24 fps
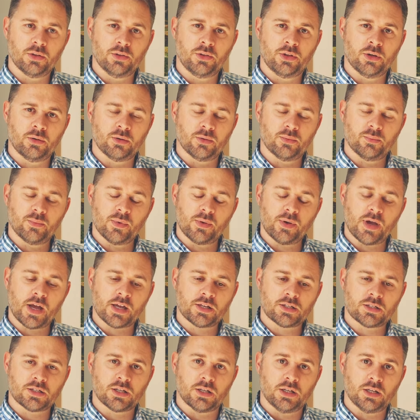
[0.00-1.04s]

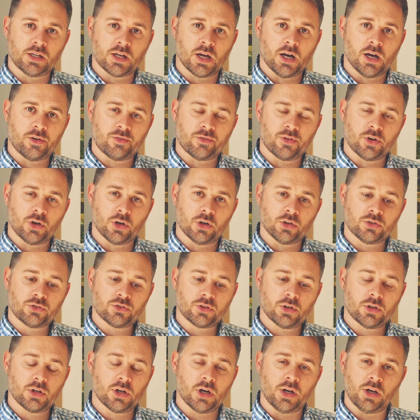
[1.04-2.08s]
SD card
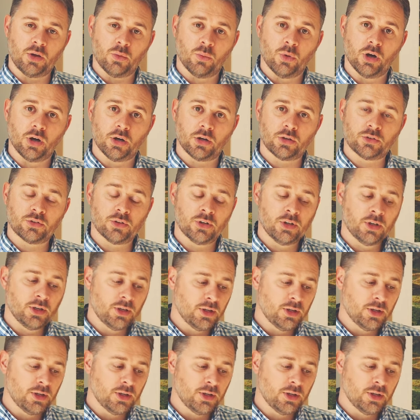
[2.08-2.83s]
first and it worked,